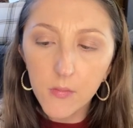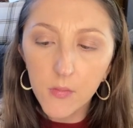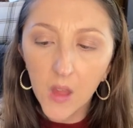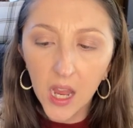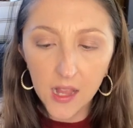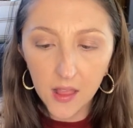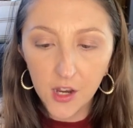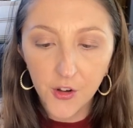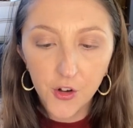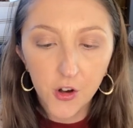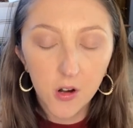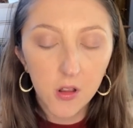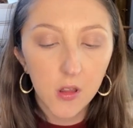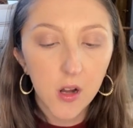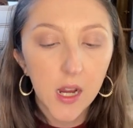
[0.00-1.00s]
eyelash
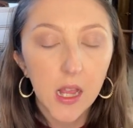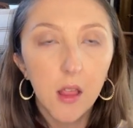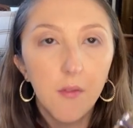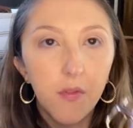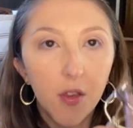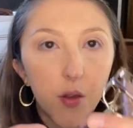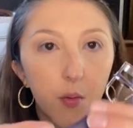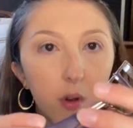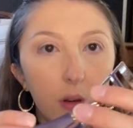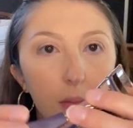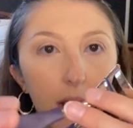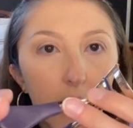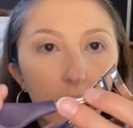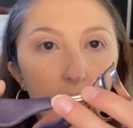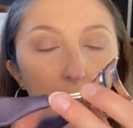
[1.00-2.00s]
curler. I love this one
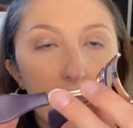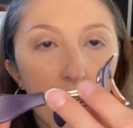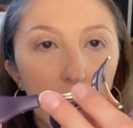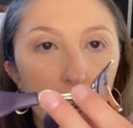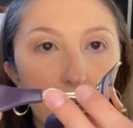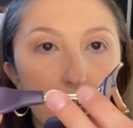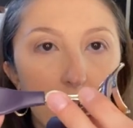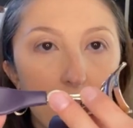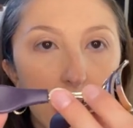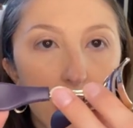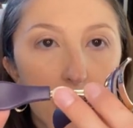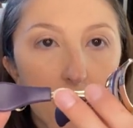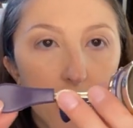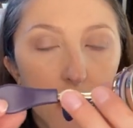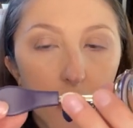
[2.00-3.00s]
because it has
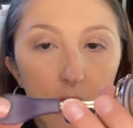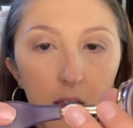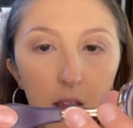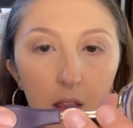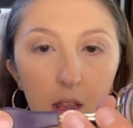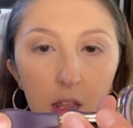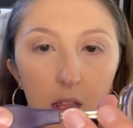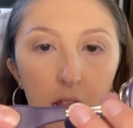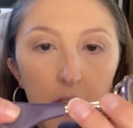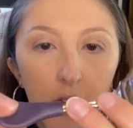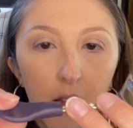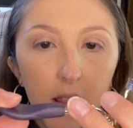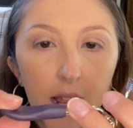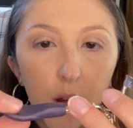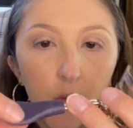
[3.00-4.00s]
these
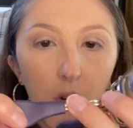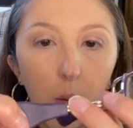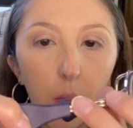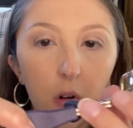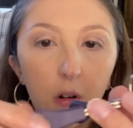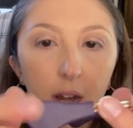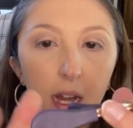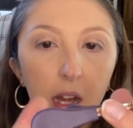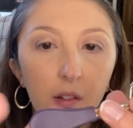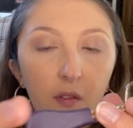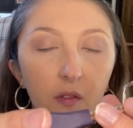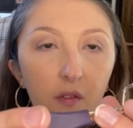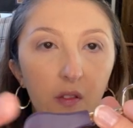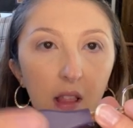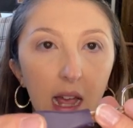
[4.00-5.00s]
like rubbery,
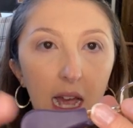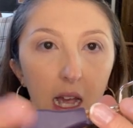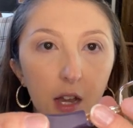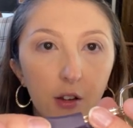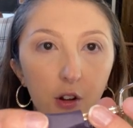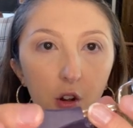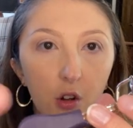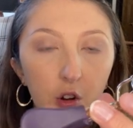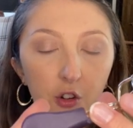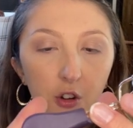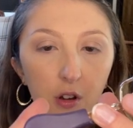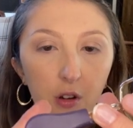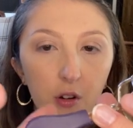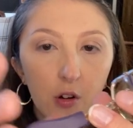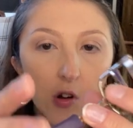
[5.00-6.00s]
flat,
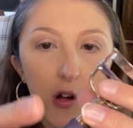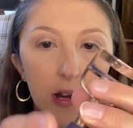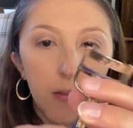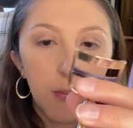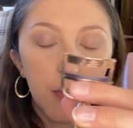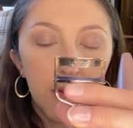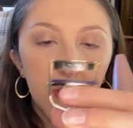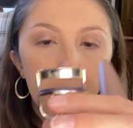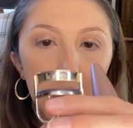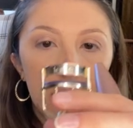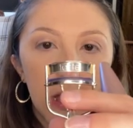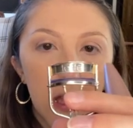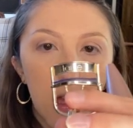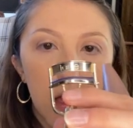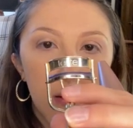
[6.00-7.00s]
cushioned grips,
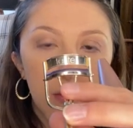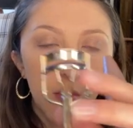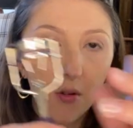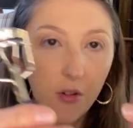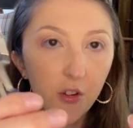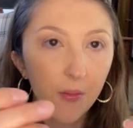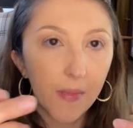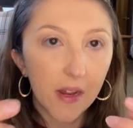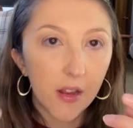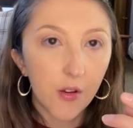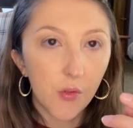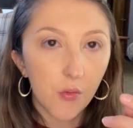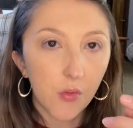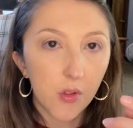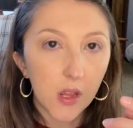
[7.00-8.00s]
so it just makes it
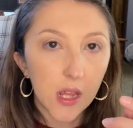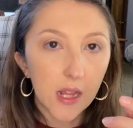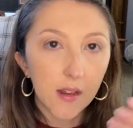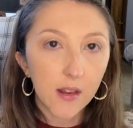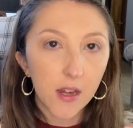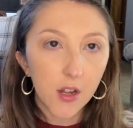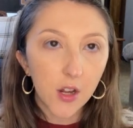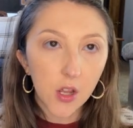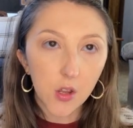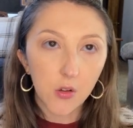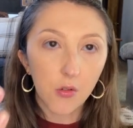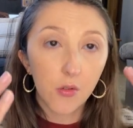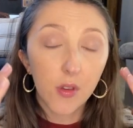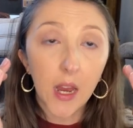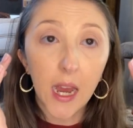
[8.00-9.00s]
really easy to
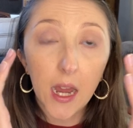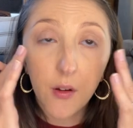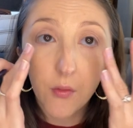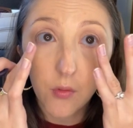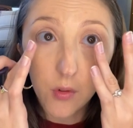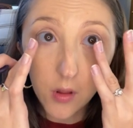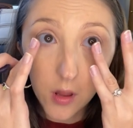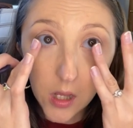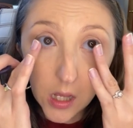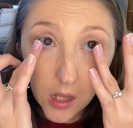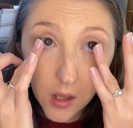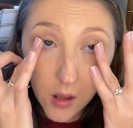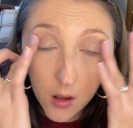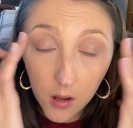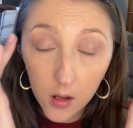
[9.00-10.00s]
use. I have really
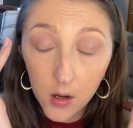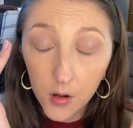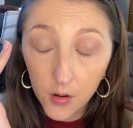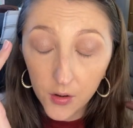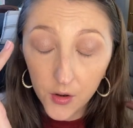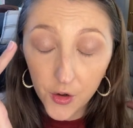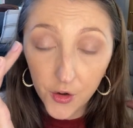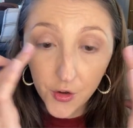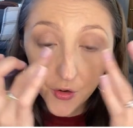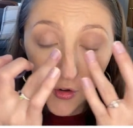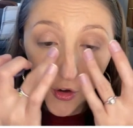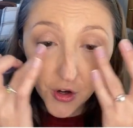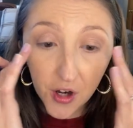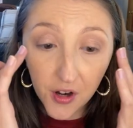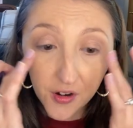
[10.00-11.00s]

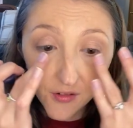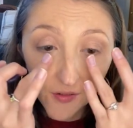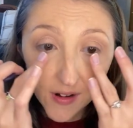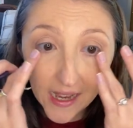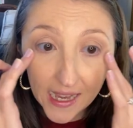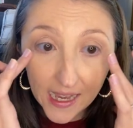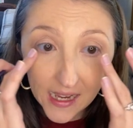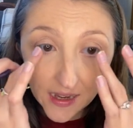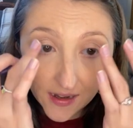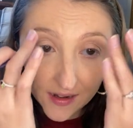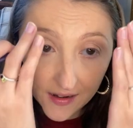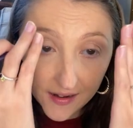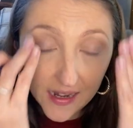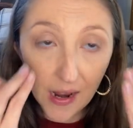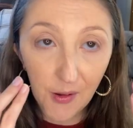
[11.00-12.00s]
straight,
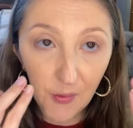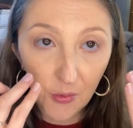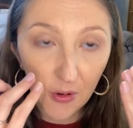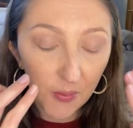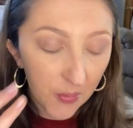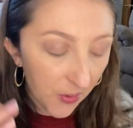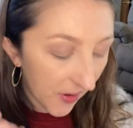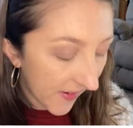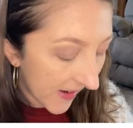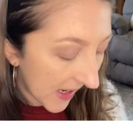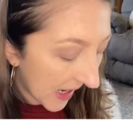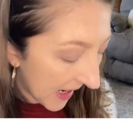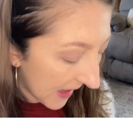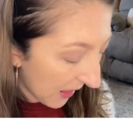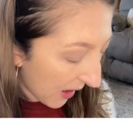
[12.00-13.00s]
downward pointing
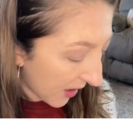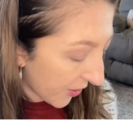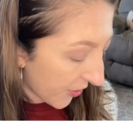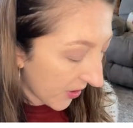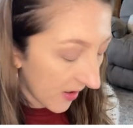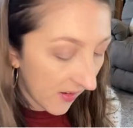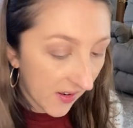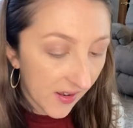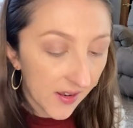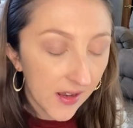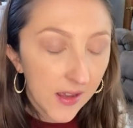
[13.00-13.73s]
eyelashes,